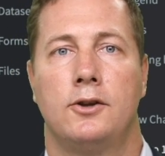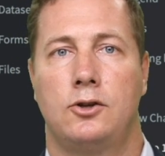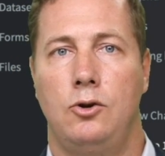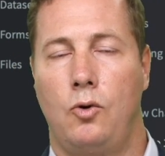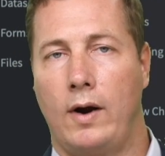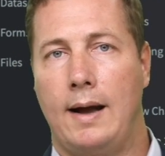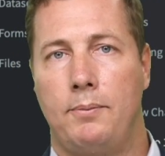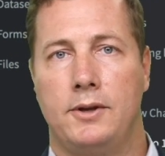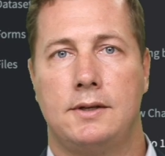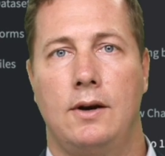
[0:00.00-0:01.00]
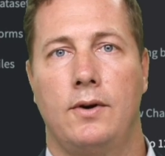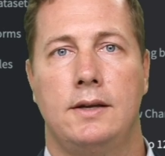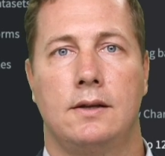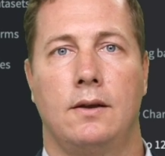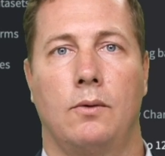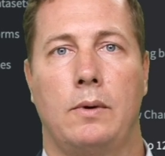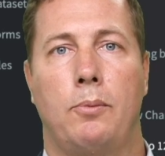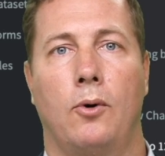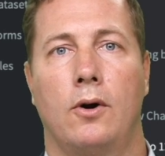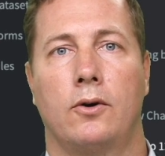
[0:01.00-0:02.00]
So you grab the series in the
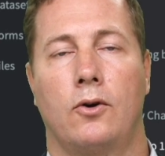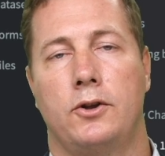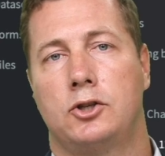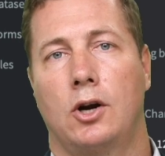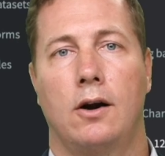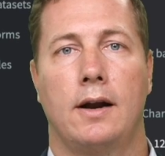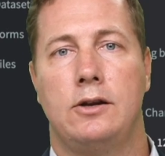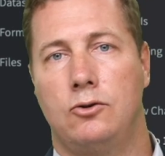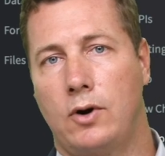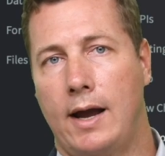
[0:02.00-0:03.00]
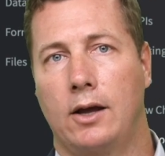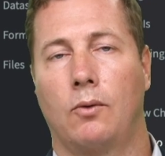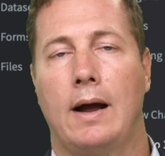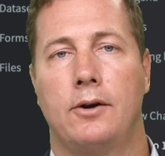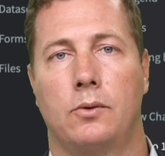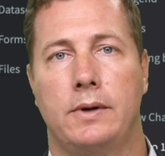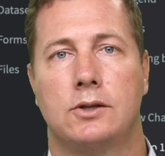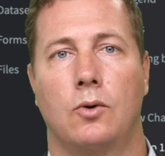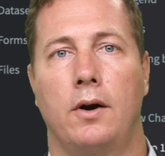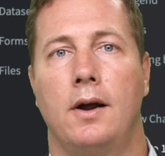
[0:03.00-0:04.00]
report or the chart and you drag it around to
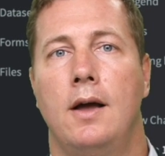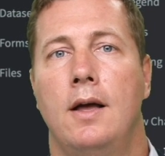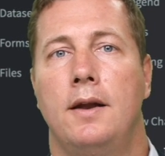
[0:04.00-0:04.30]
resort.